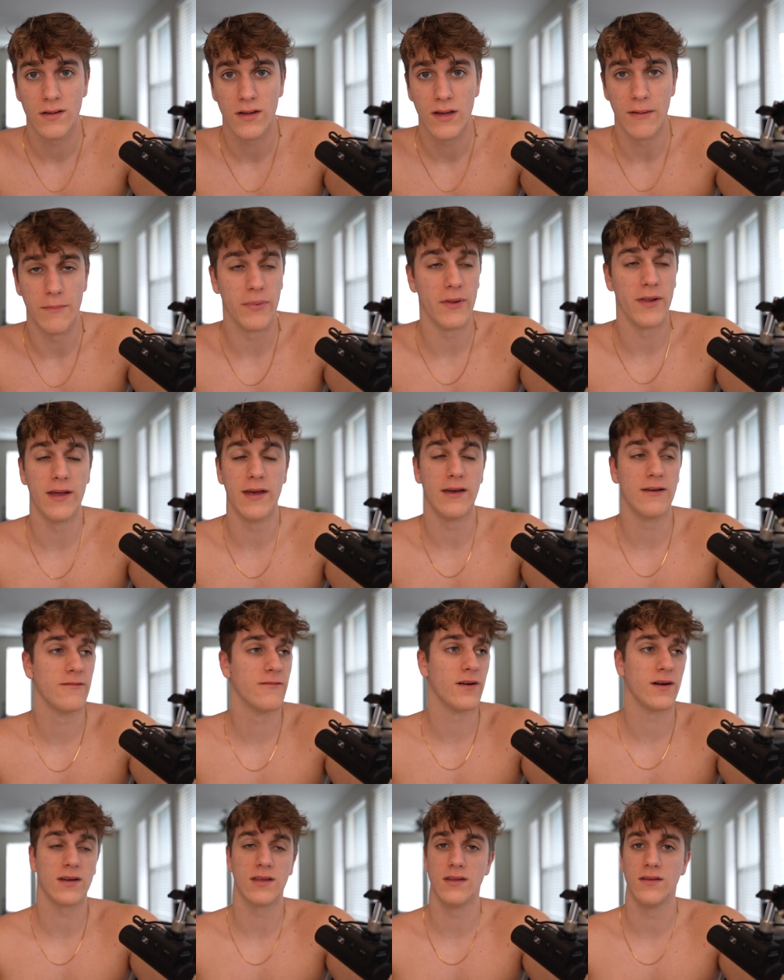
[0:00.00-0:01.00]
and playing
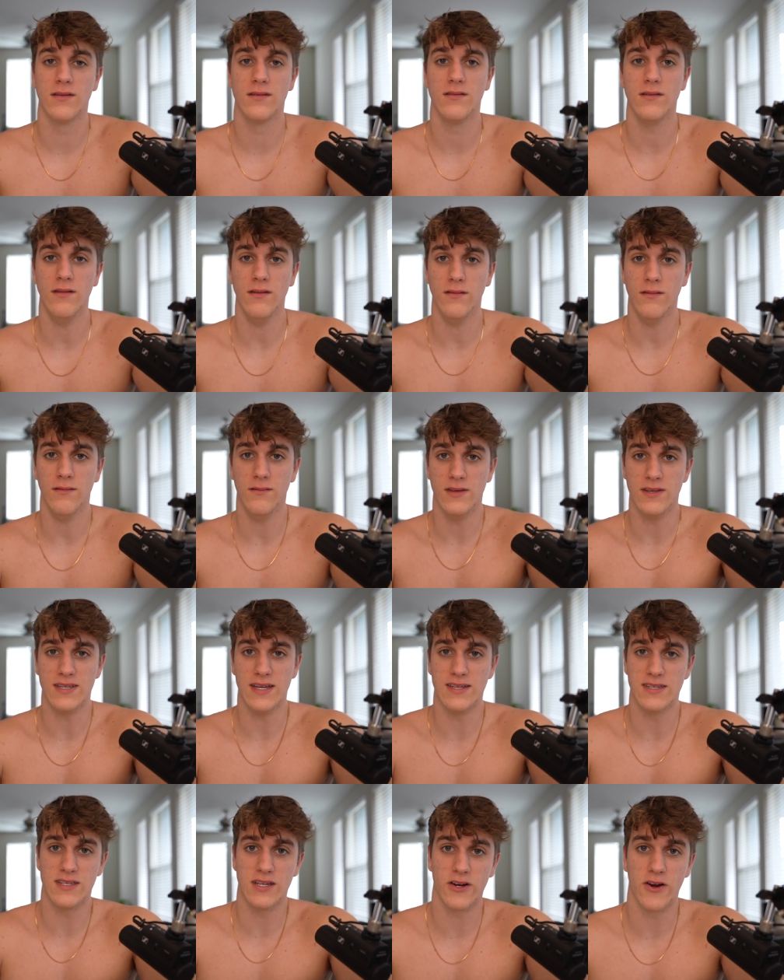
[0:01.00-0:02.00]
fucking these
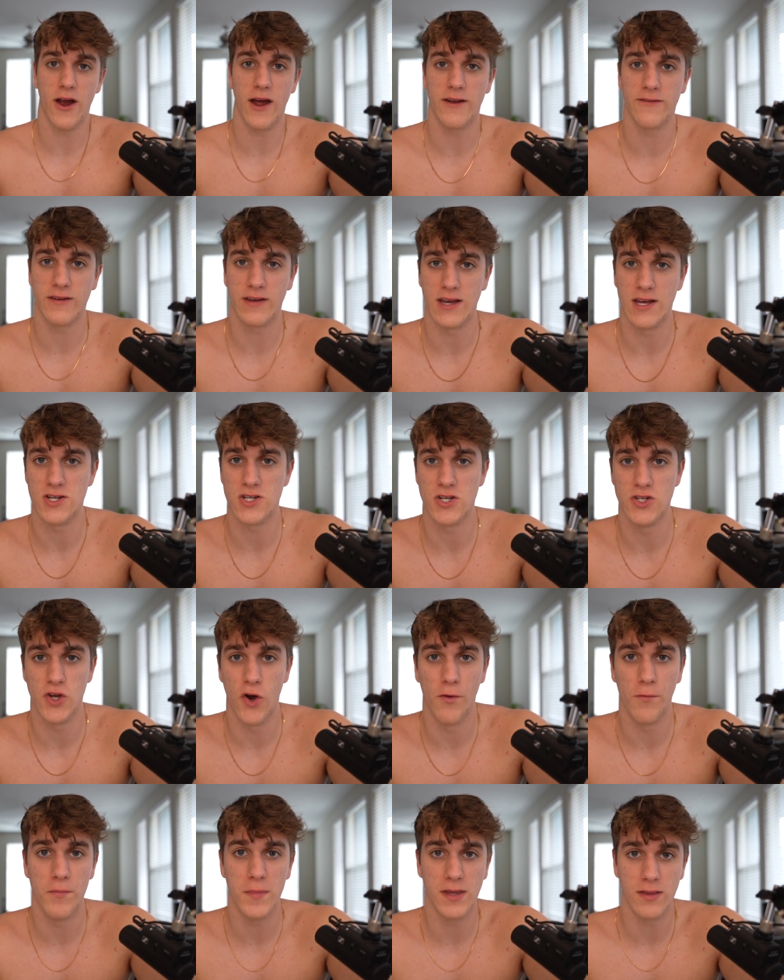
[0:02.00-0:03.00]
instant gratification,
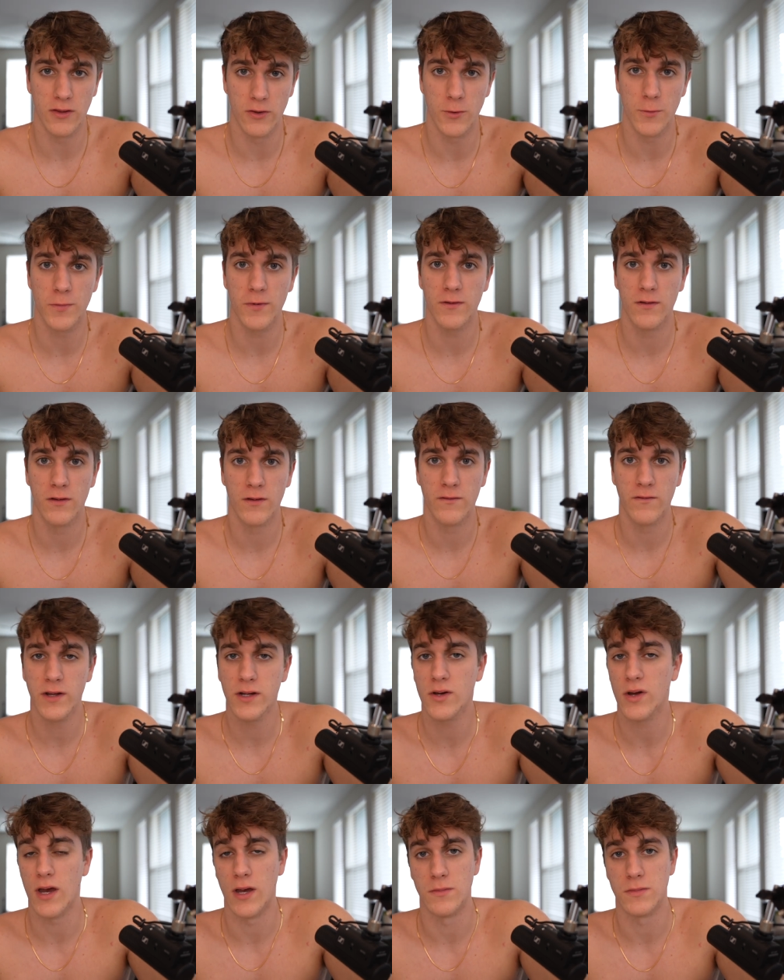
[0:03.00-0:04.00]
dopamine loop
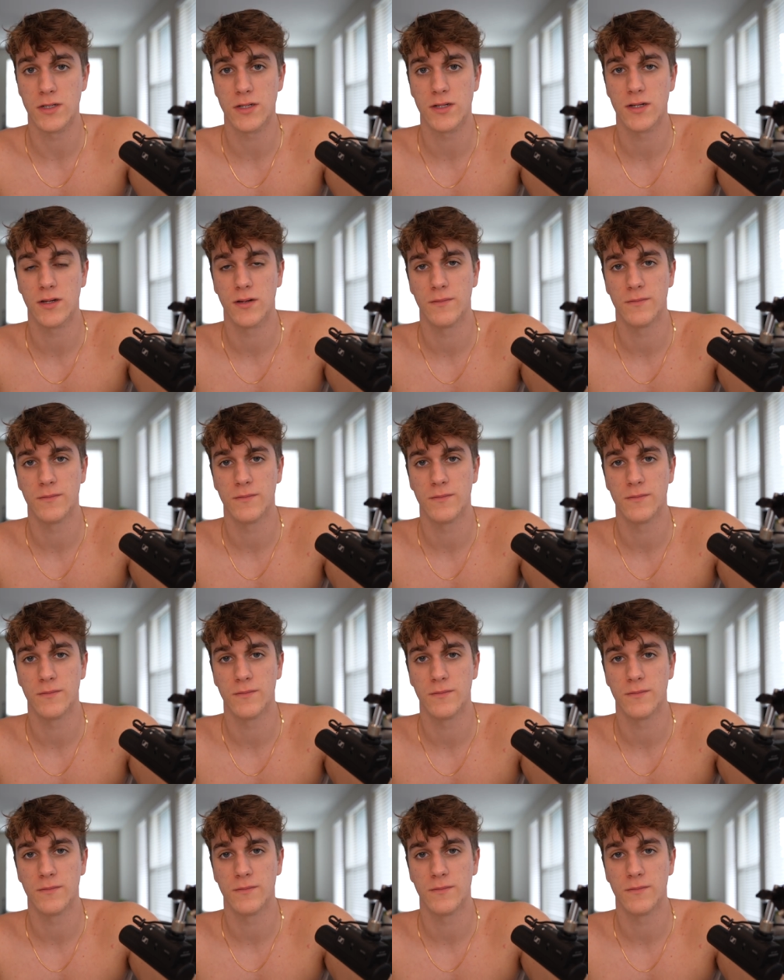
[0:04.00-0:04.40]
video games.